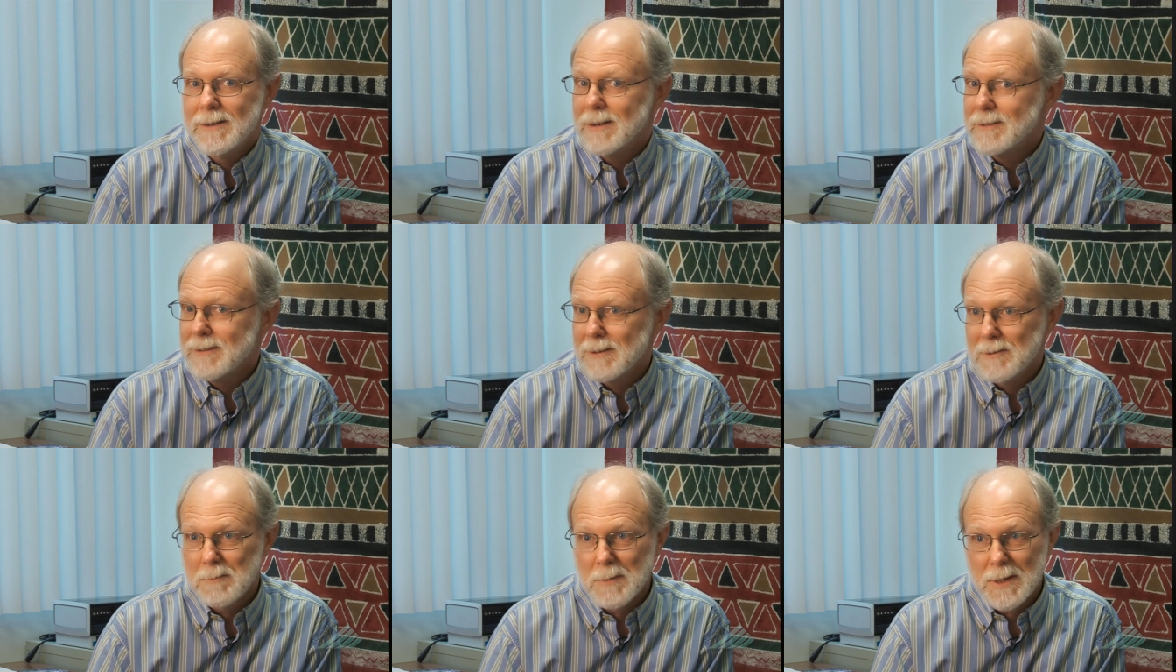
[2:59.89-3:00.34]

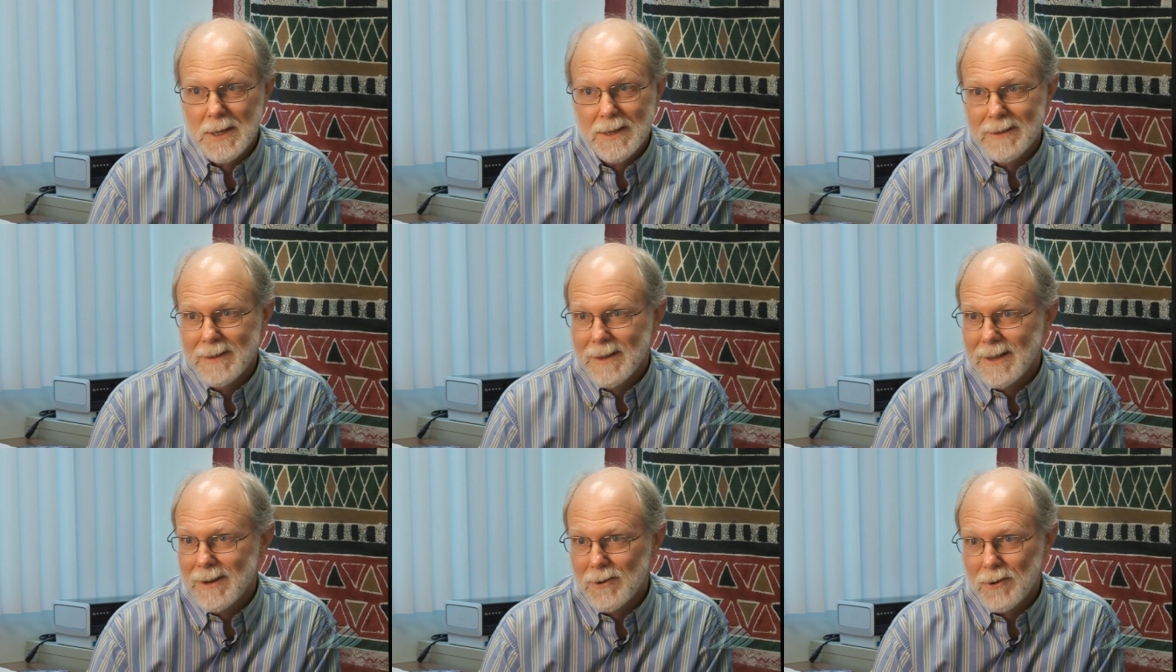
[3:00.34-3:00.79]
doesn't
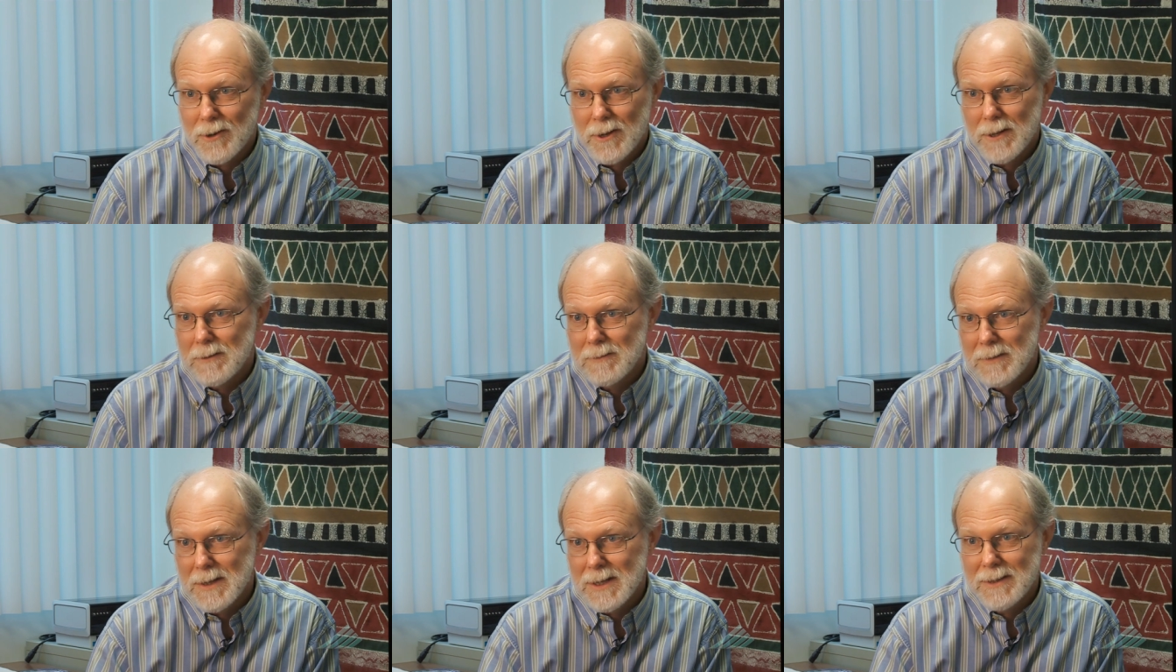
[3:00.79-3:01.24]
mean that
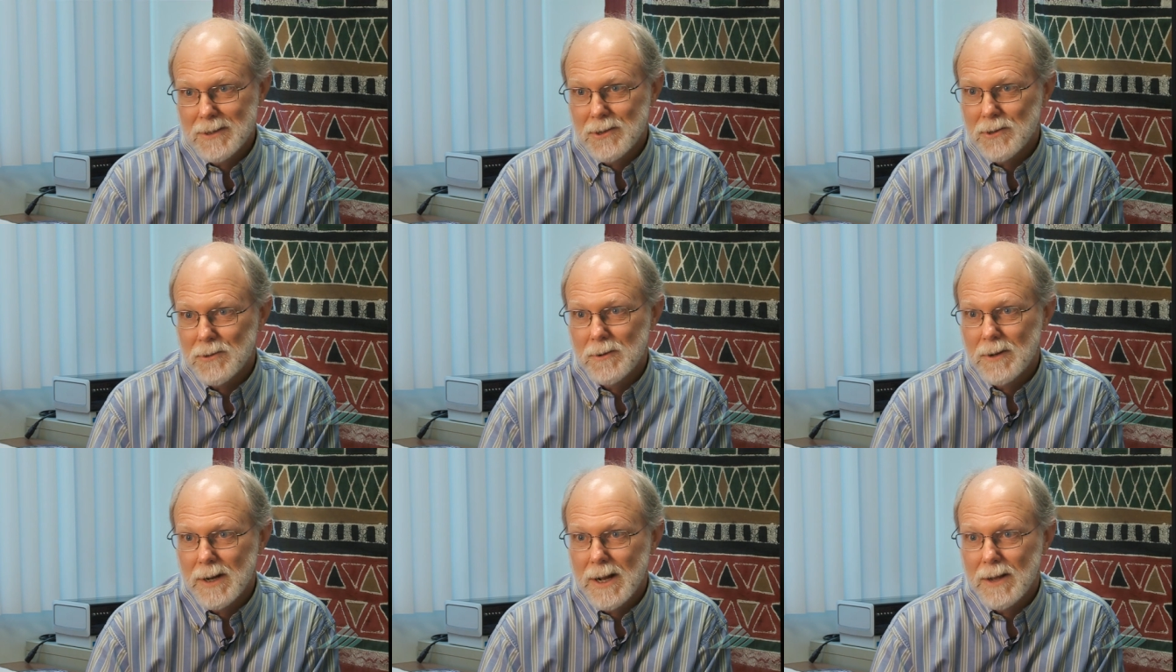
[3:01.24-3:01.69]
all of these
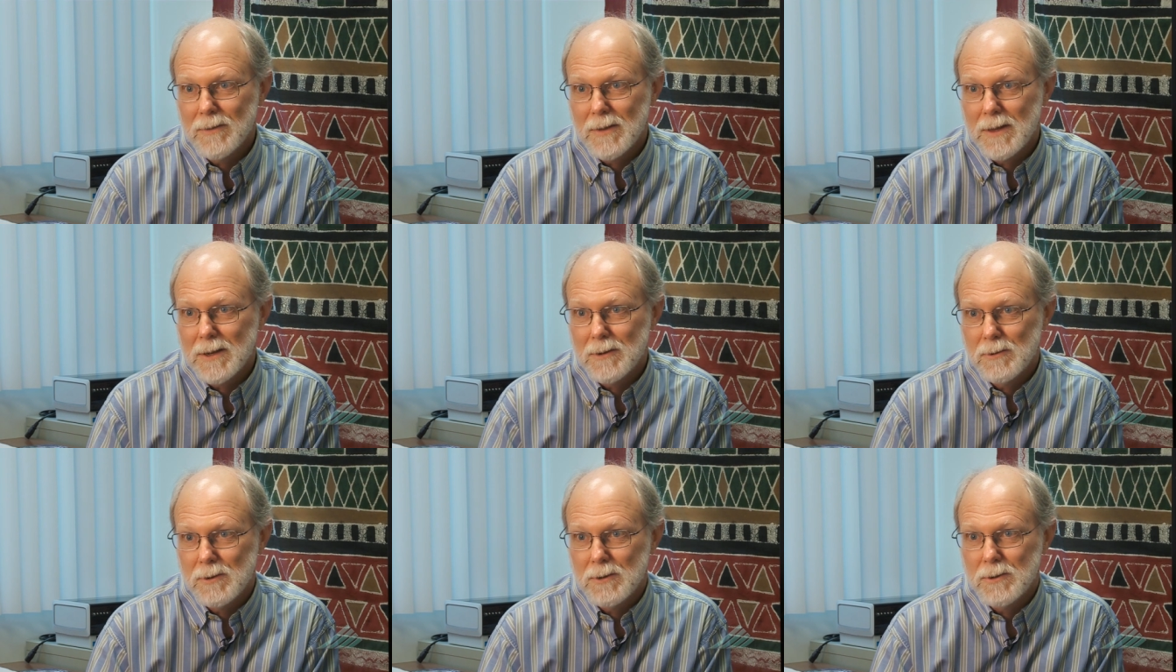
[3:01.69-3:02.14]
children out
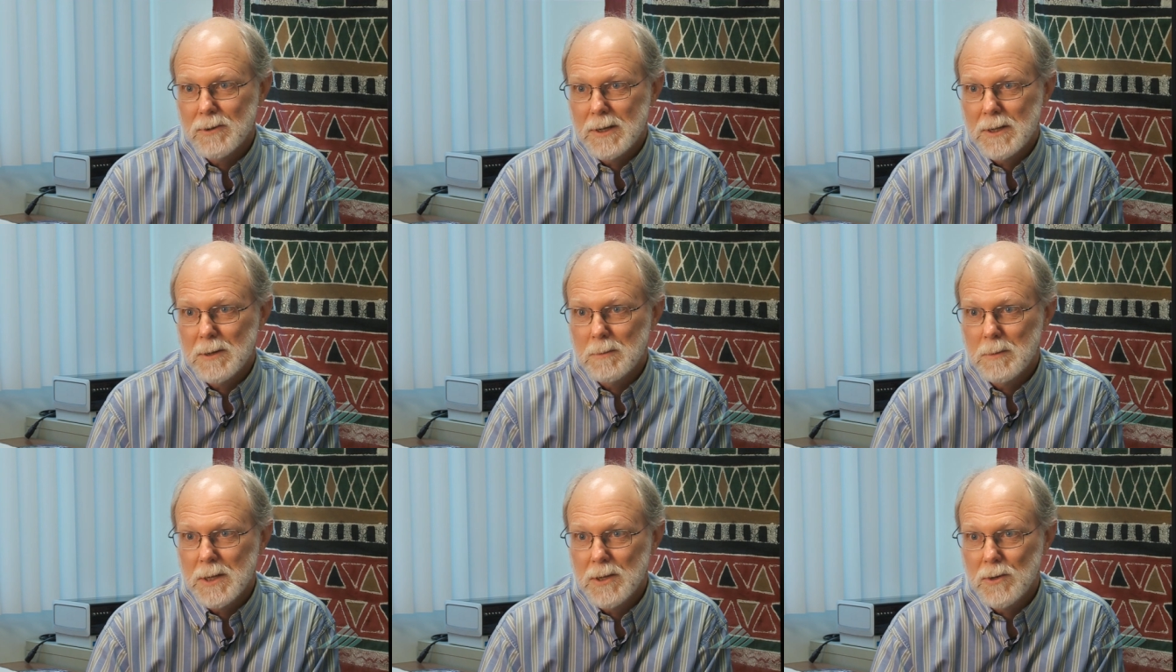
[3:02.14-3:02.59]
there are
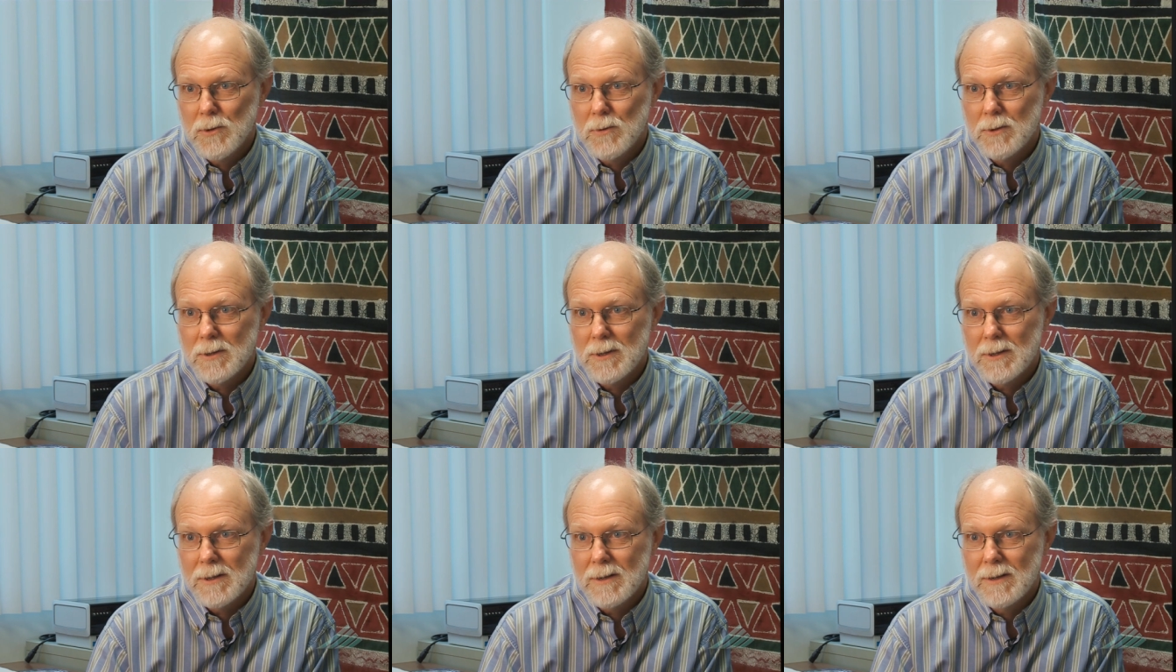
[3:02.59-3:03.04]
going to be
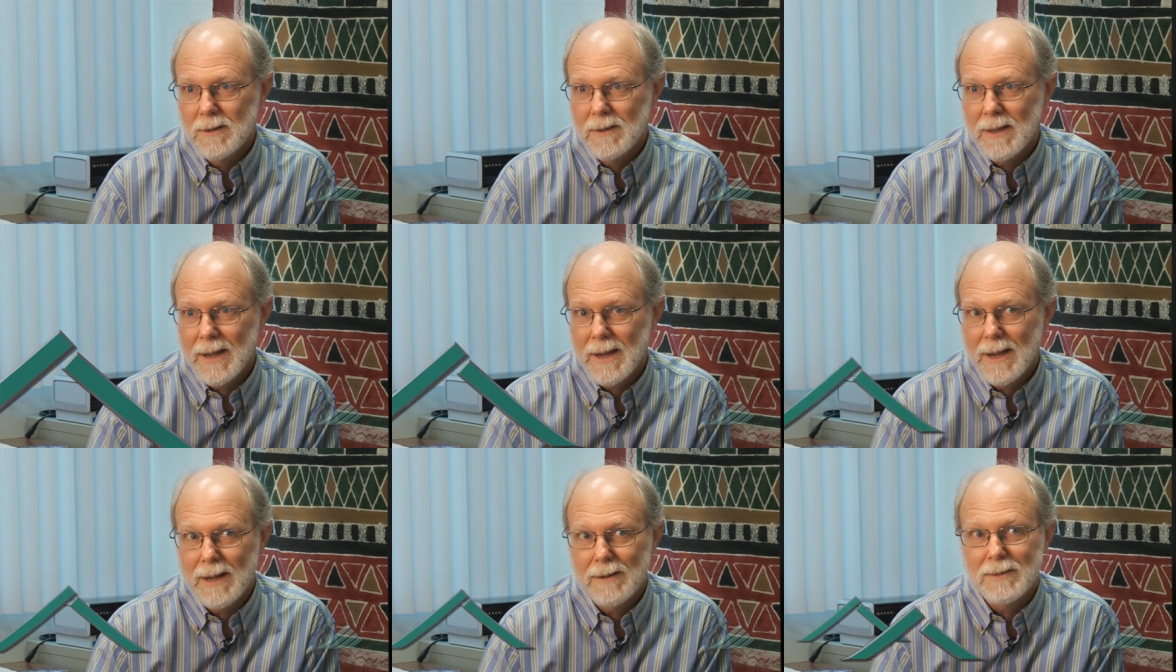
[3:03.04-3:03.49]
cured.
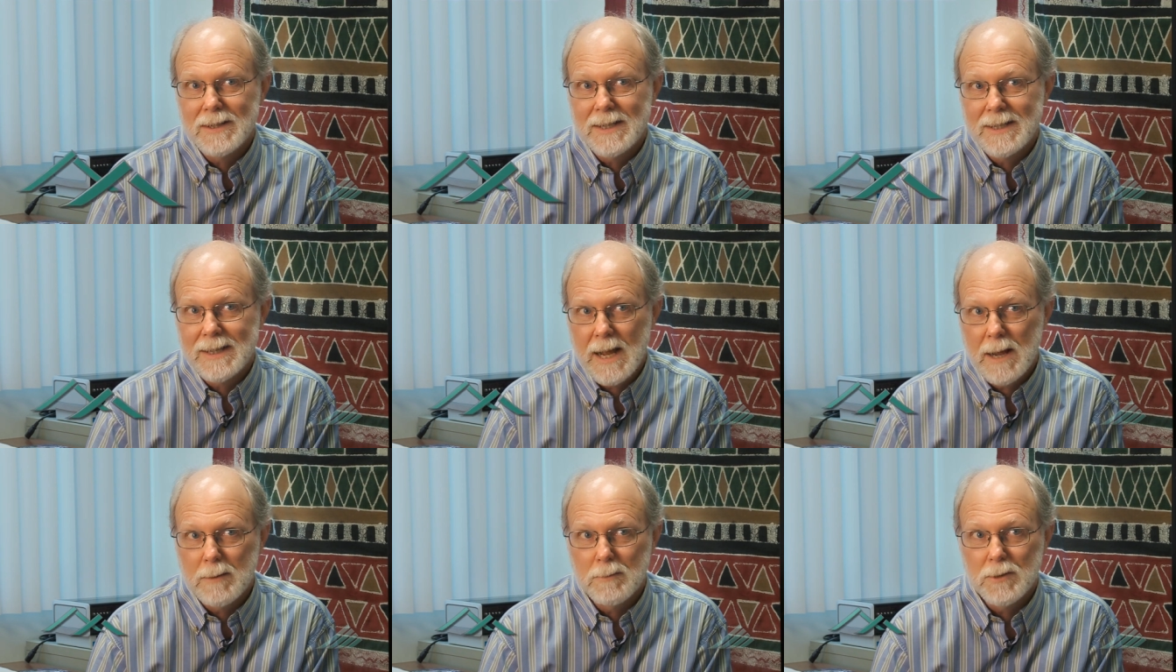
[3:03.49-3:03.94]
They have
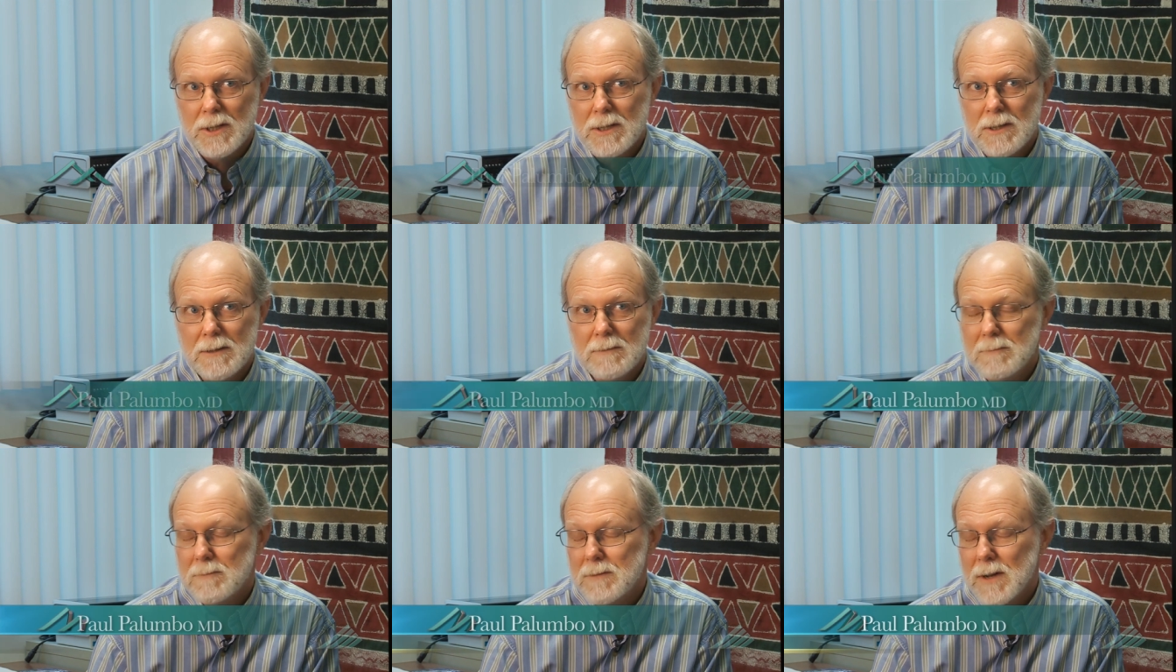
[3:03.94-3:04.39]

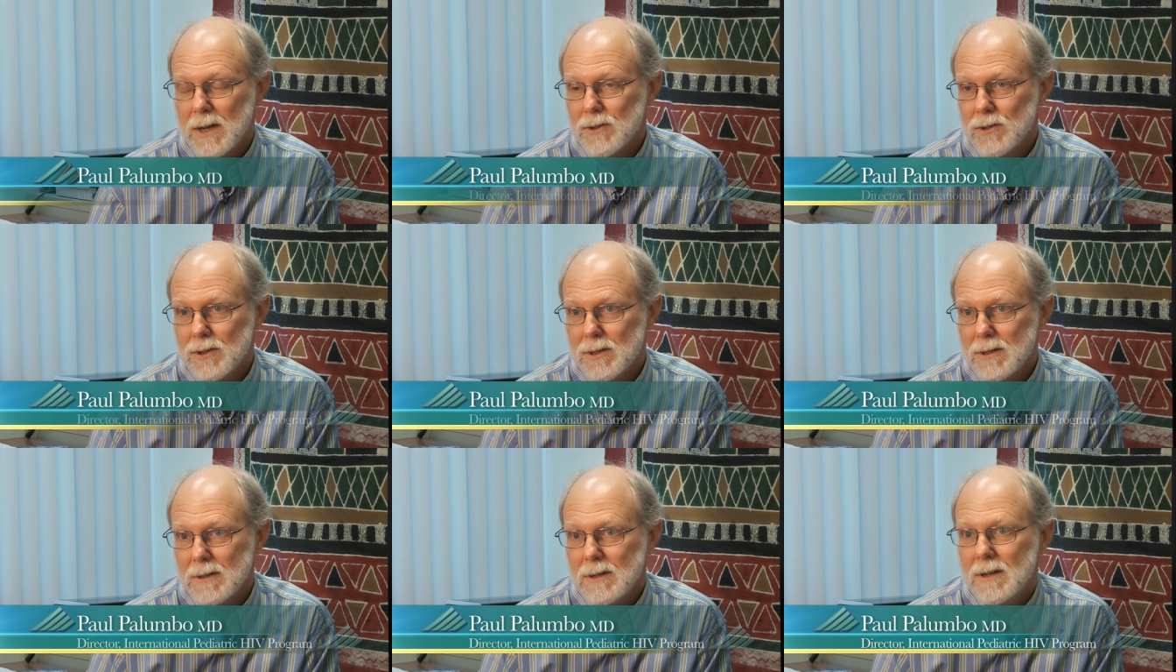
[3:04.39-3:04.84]
established
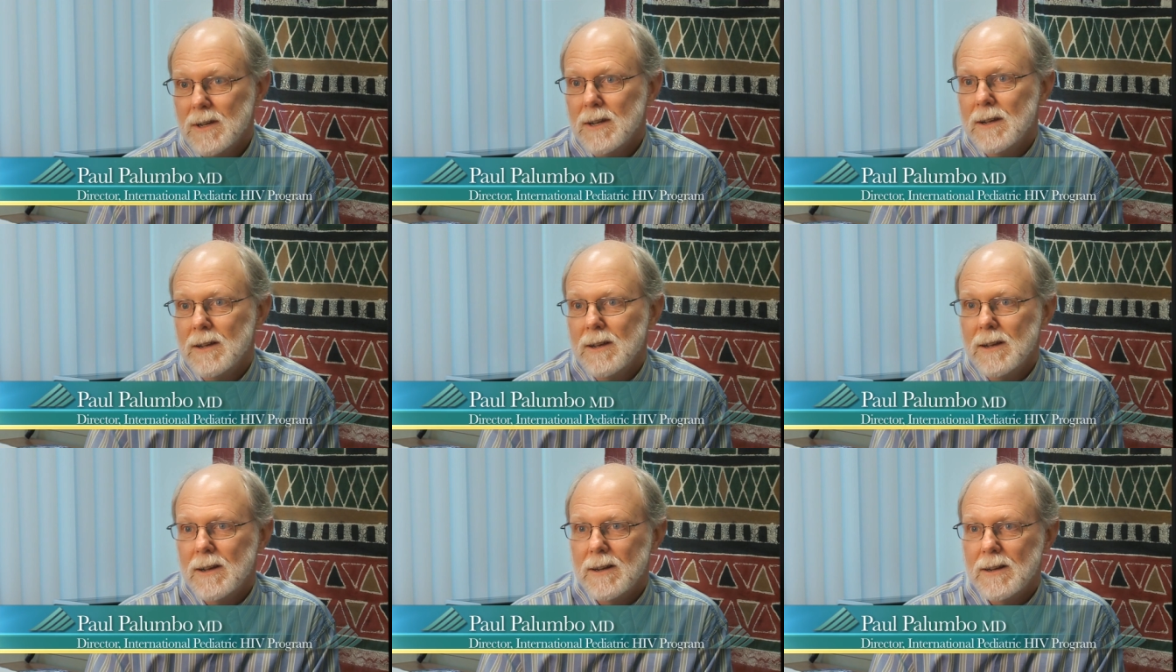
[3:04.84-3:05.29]
infection.
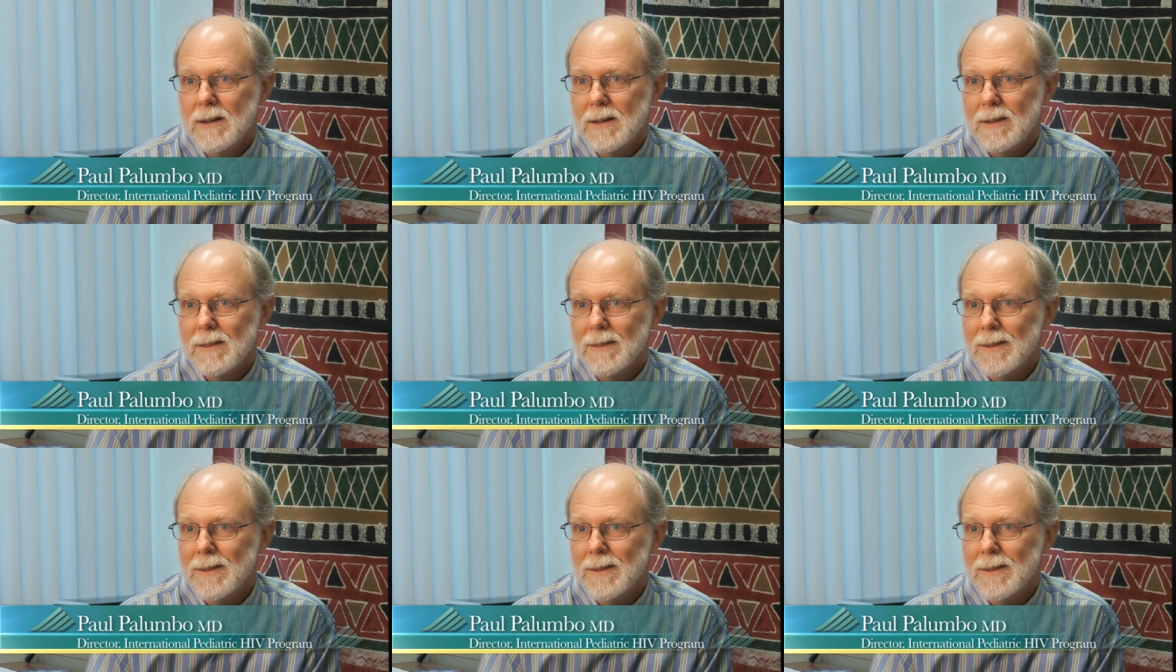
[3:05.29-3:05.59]
Uh,